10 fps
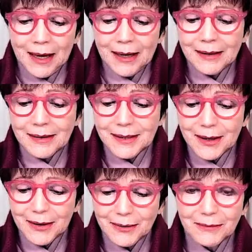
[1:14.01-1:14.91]
And
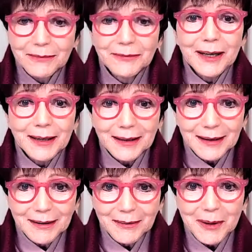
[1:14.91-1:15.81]
so
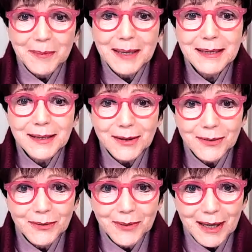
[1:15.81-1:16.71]
finally, when my
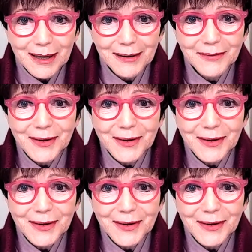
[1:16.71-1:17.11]
sister arrived,